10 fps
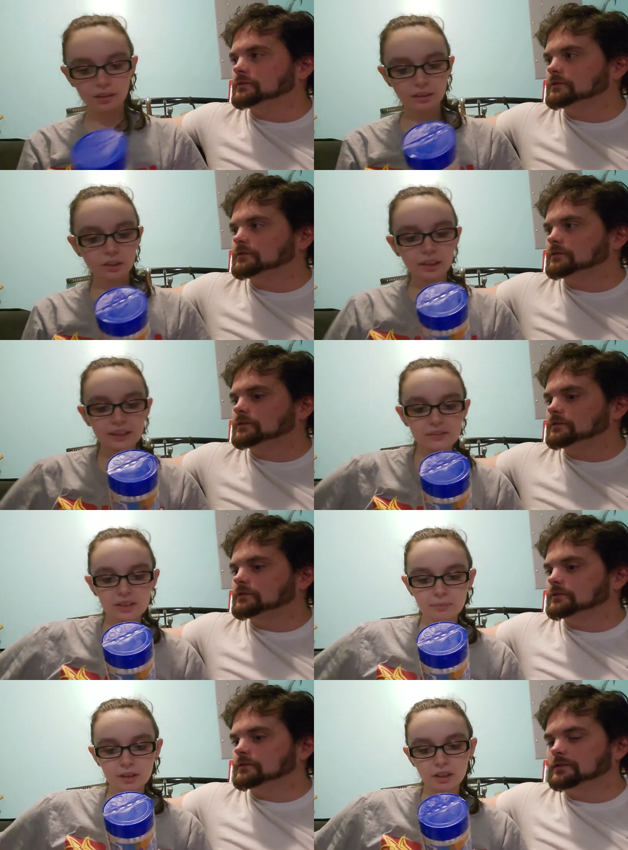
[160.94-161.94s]
Speaker 1: You guys have
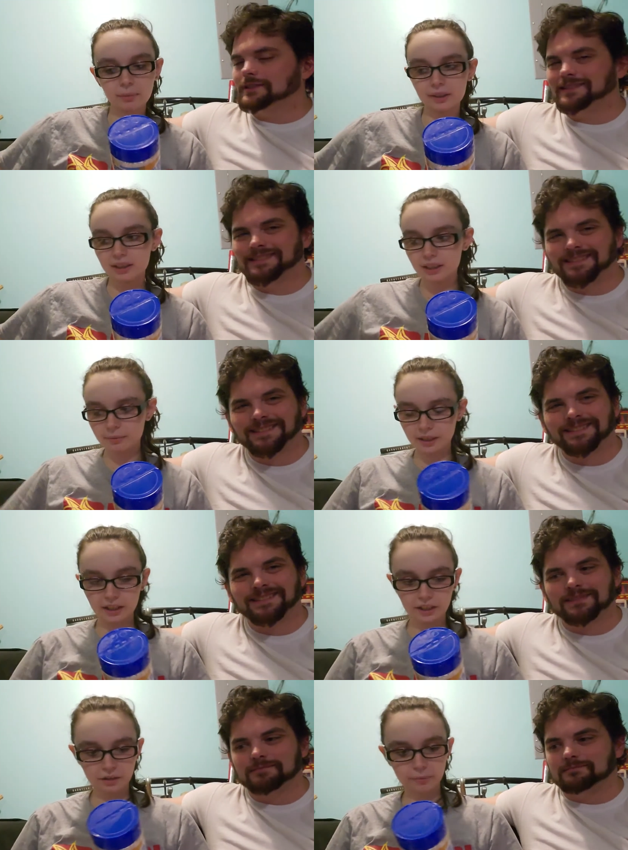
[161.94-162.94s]
seen me talk about these,
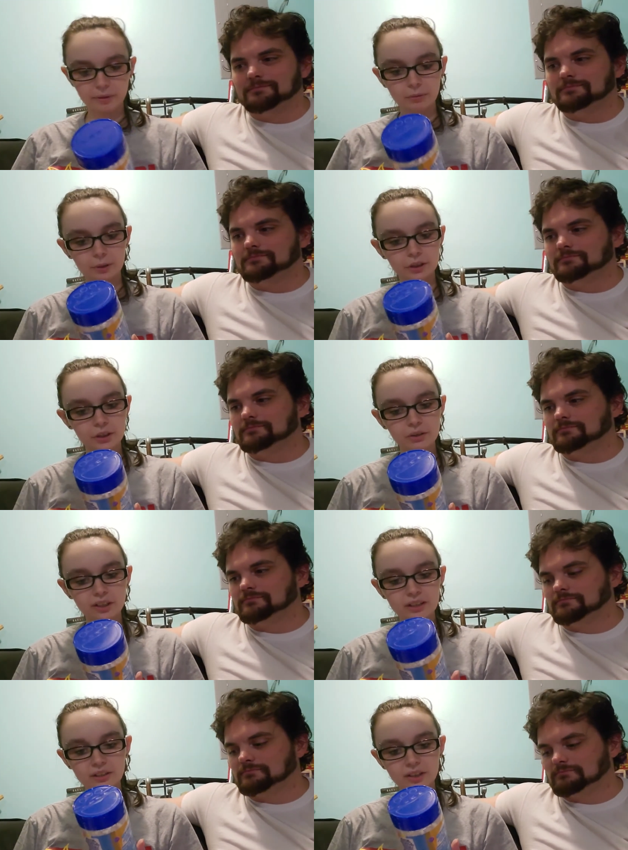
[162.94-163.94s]
thank you, before too.
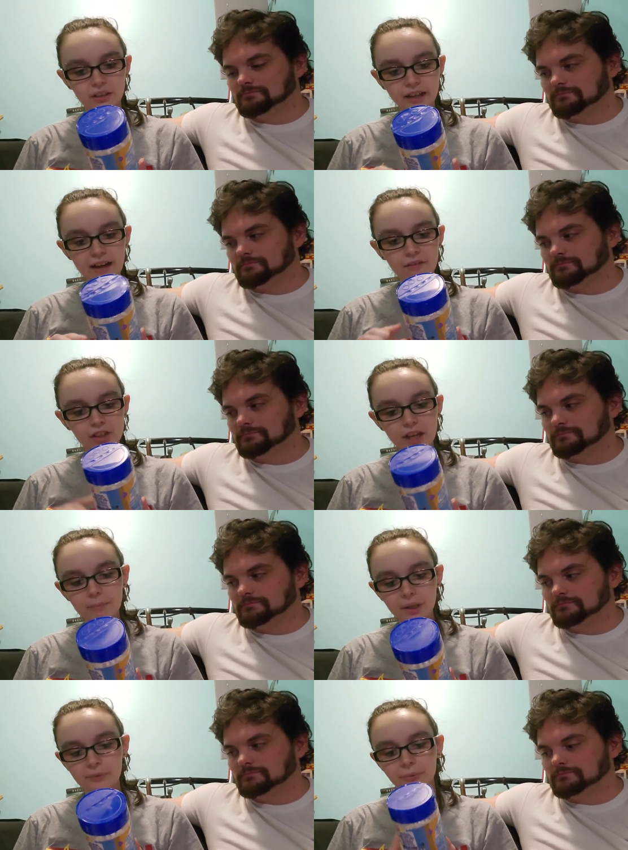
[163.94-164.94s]
These are the Kraft Jet
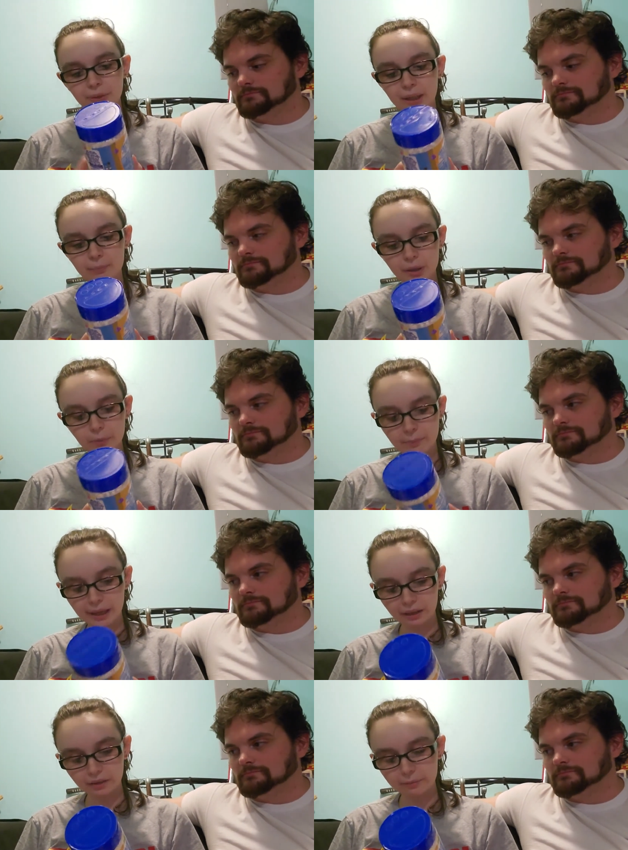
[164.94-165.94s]
Puffed Rainbow
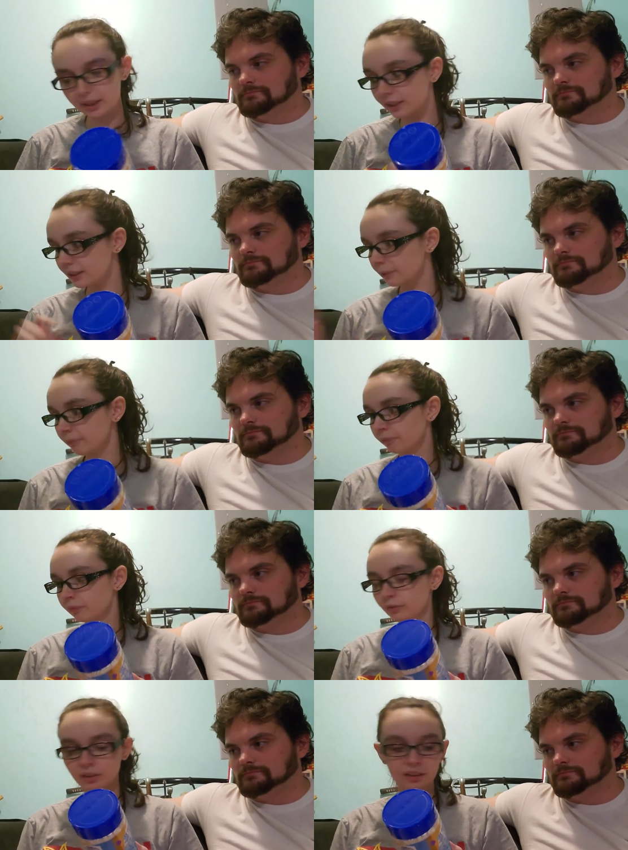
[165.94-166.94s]
Mallow Bits.
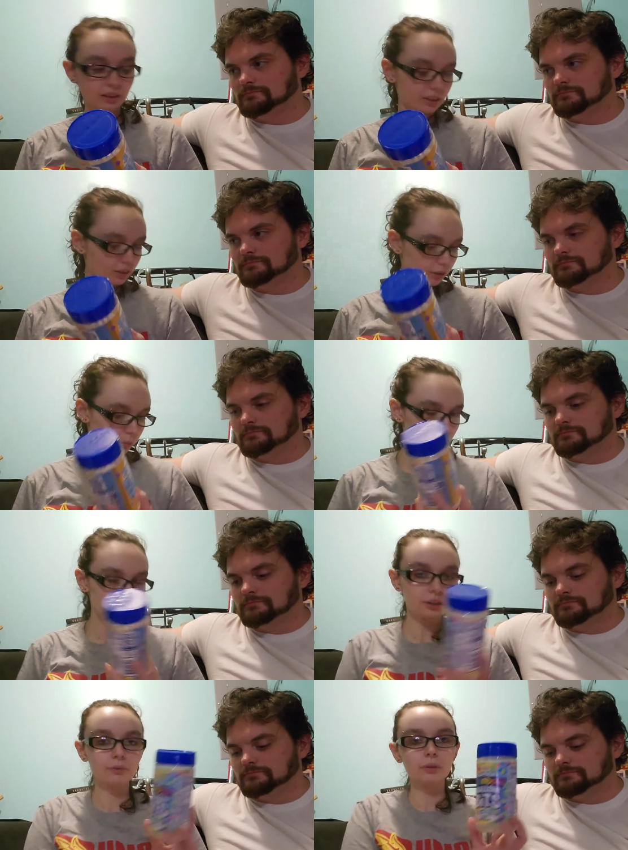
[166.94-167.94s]
These are
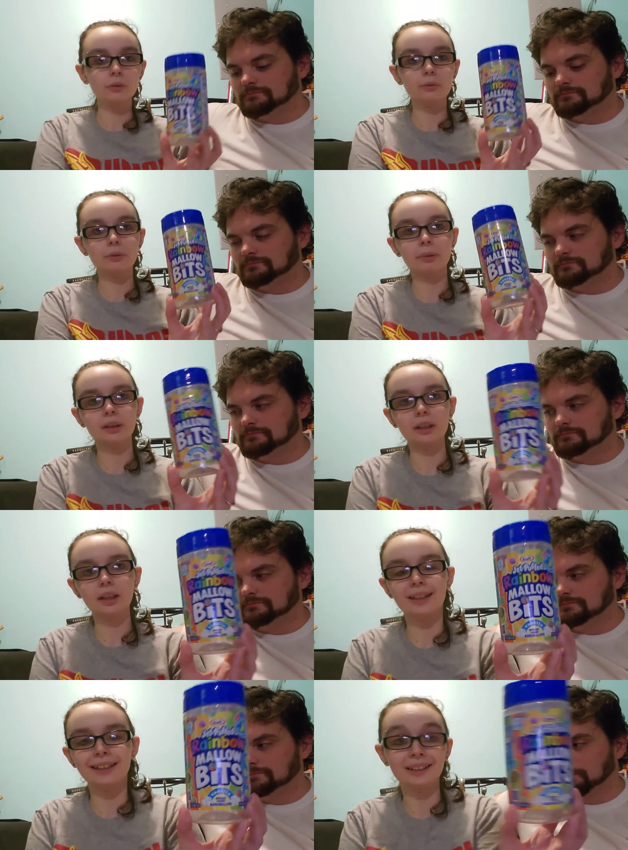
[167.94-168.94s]
wonderful for putting
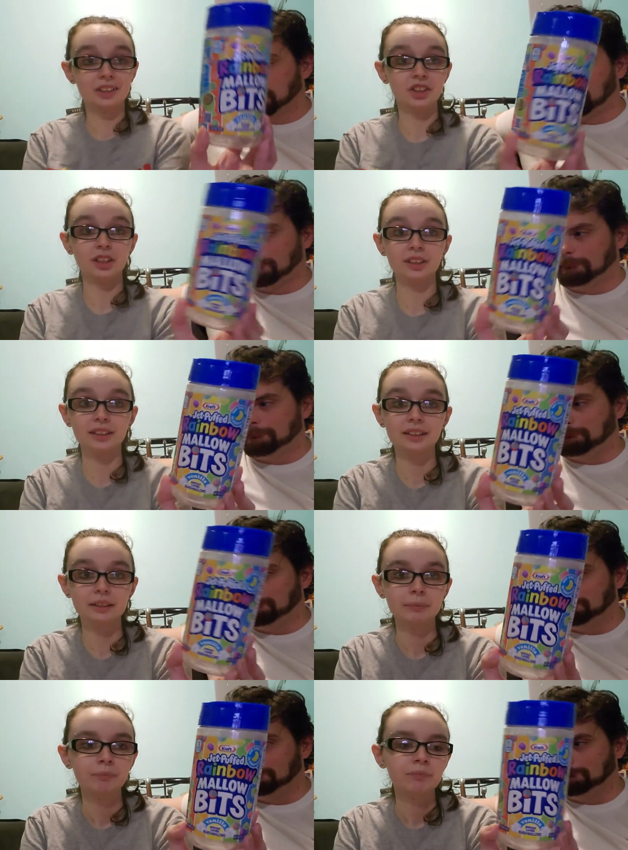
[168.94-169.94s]
in hot chocolate.
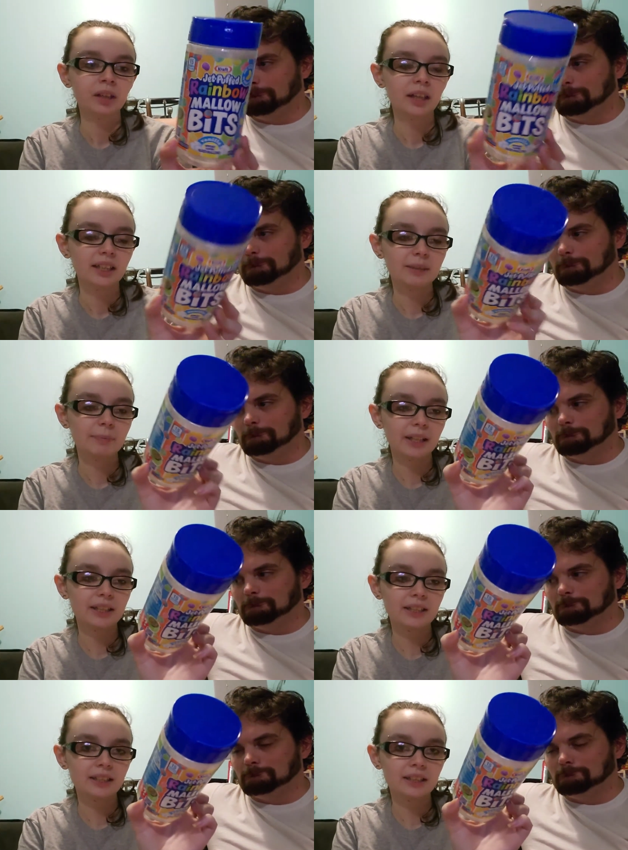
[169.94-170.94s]
It's
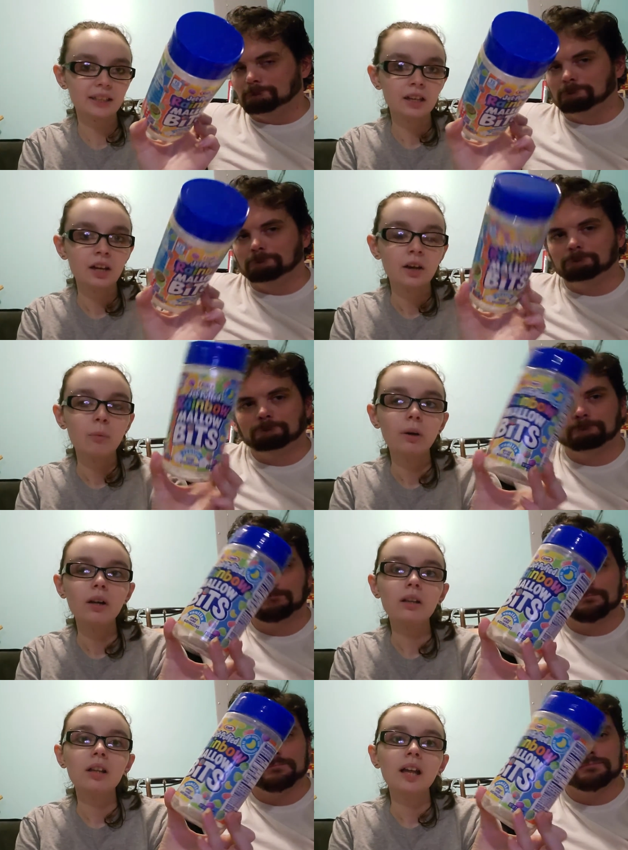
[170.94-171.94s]
basically,
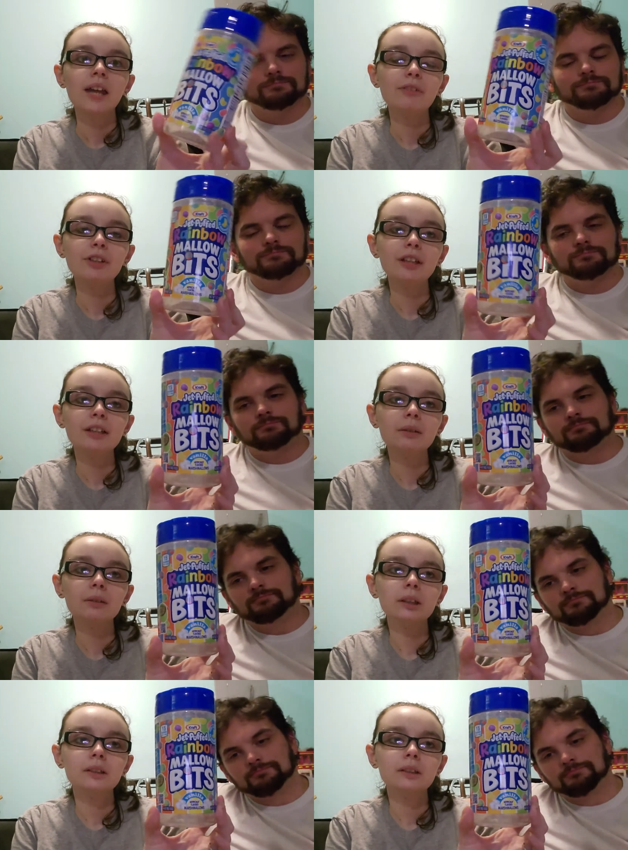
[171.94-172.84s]
well, if you get the